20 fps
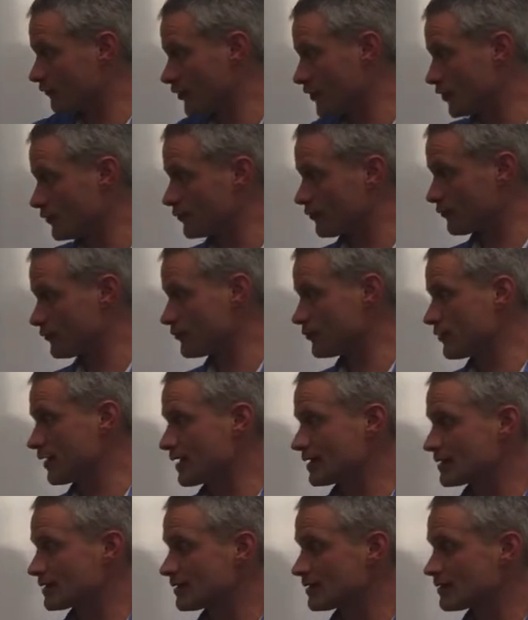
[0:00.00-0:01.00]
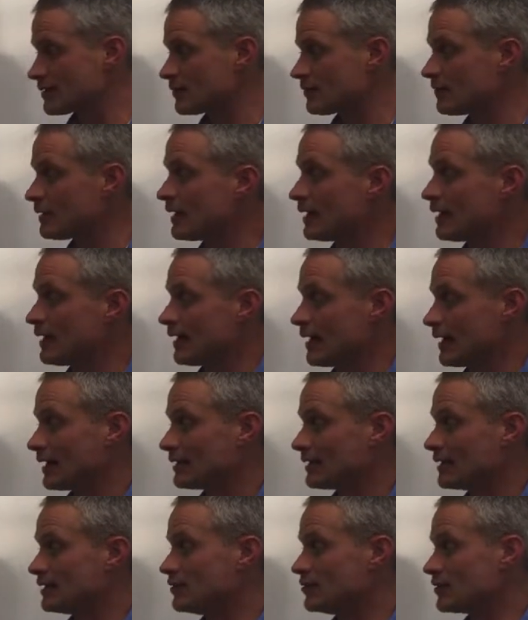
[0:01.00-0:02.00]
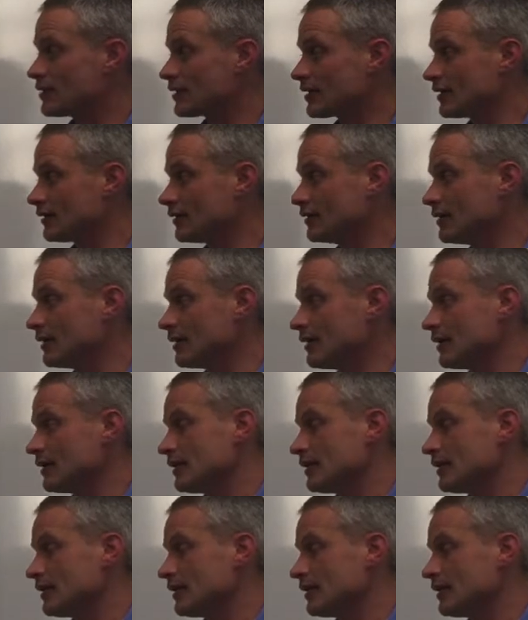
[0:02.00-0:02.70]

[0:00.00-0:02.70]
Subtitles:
flows through that system, and then you can